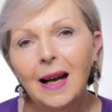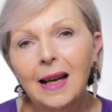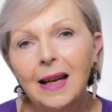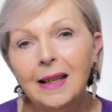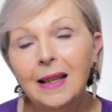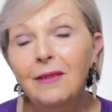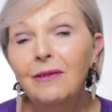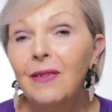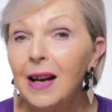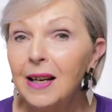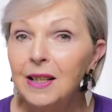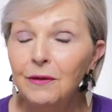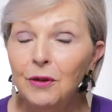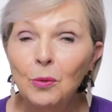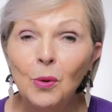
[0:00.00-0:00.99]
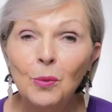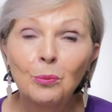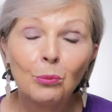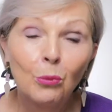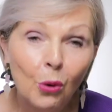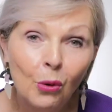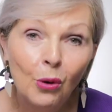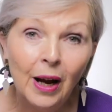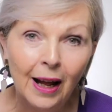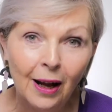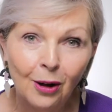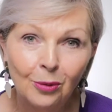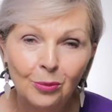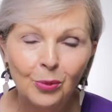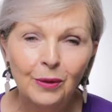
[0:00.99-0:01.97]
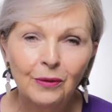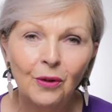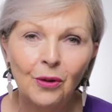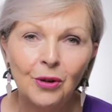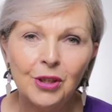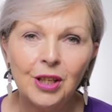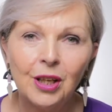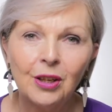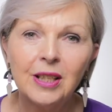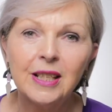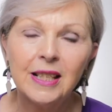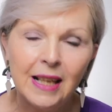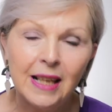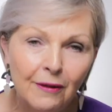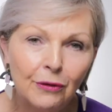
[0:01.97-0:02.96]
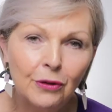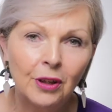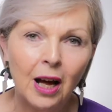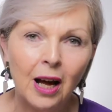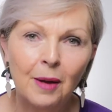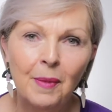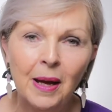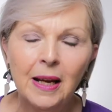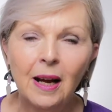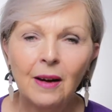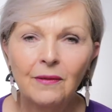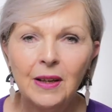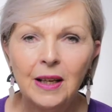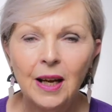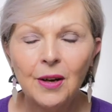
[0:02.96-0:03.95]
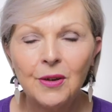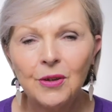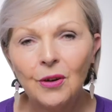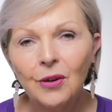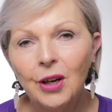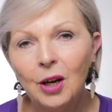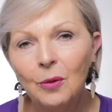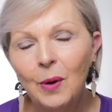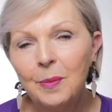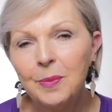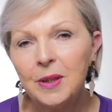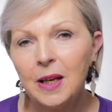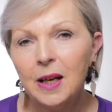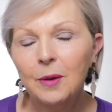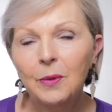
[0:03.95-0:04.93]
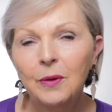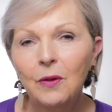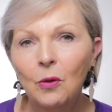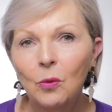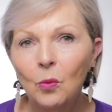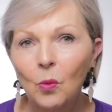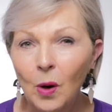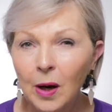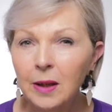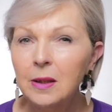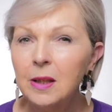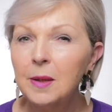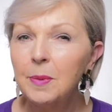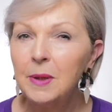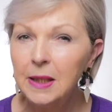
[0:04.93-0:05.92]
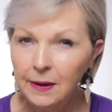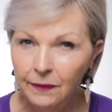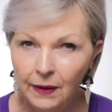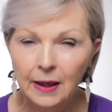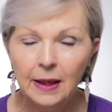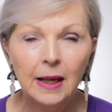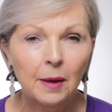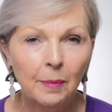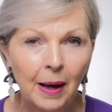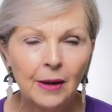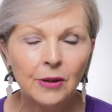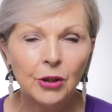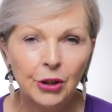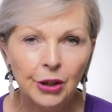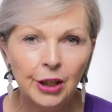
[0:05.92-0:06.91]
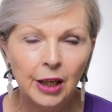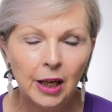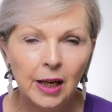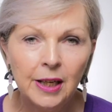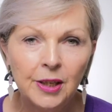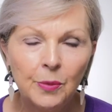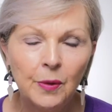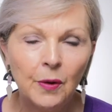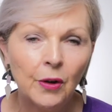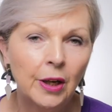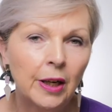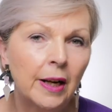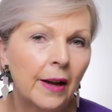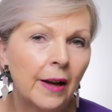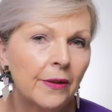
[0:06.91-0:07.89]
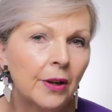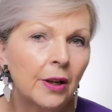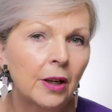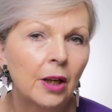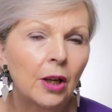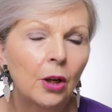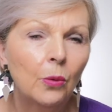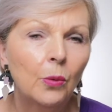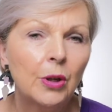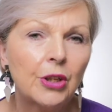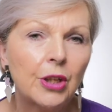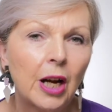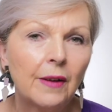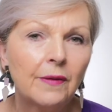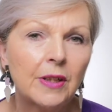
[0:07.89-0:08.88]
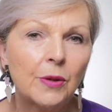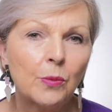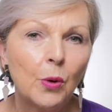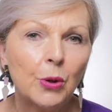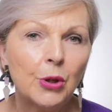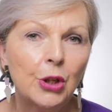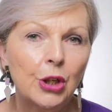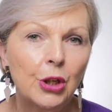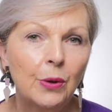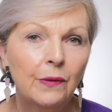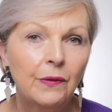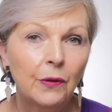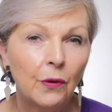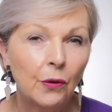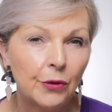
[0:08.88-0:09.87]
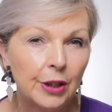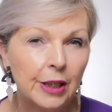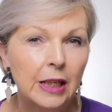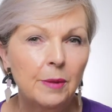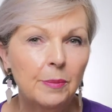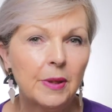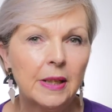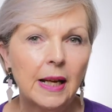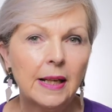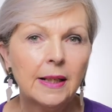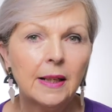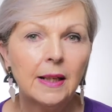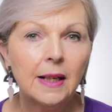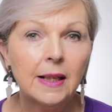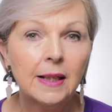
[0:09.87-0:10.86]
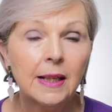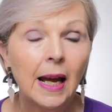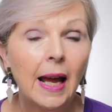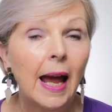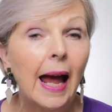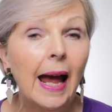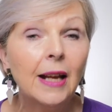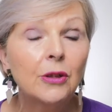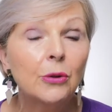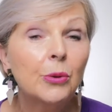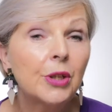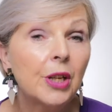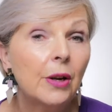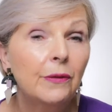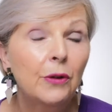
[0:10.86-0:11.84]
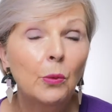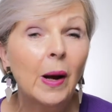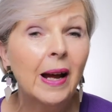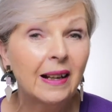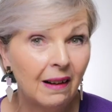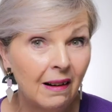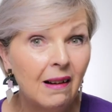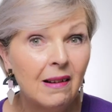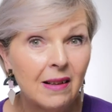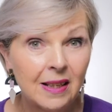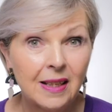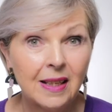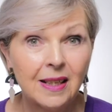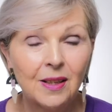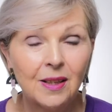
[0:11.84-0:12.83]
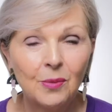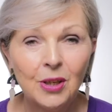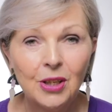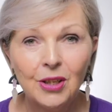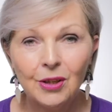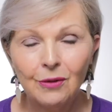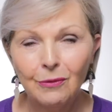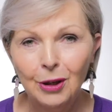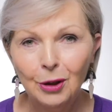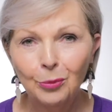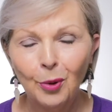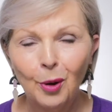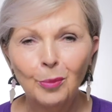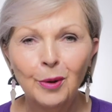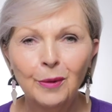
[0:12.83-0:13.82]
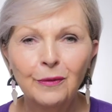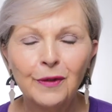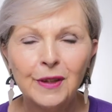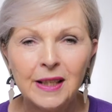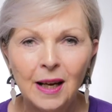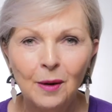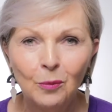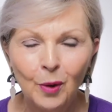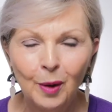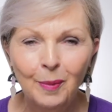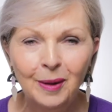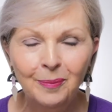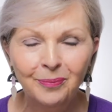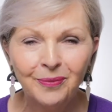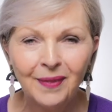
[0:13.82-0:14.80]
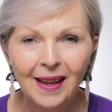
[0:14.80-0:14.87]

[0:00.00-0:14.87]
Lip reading: And in fact, if you want more help, we've got several eye makeup videos on our website. We've got one specifically about hooded eyes. We've got another which covers what to do if you've got deep set eyes, and also if you wear glasses, which is a real problem for some women.